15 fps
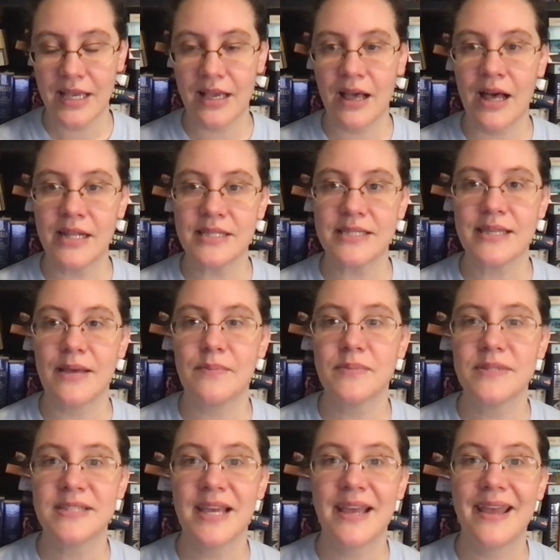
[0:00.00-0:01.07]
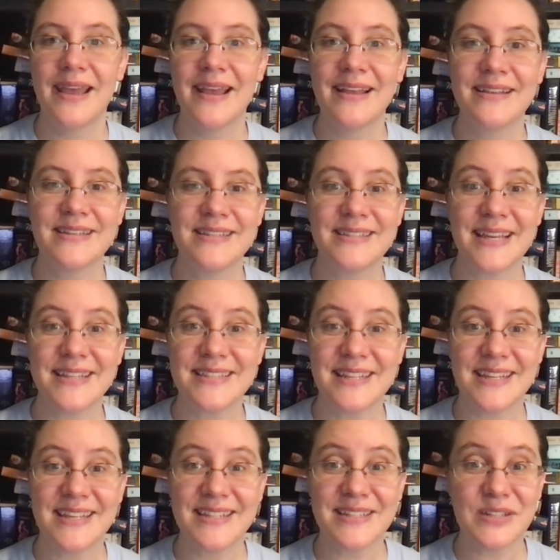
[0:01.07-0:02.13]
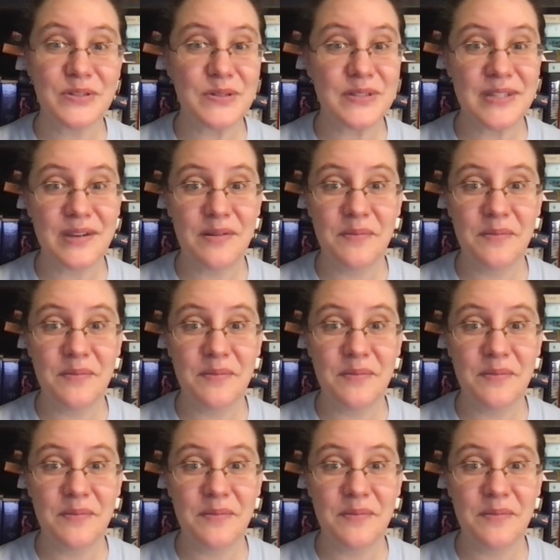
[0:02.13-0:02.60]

concepts, decides that he's interested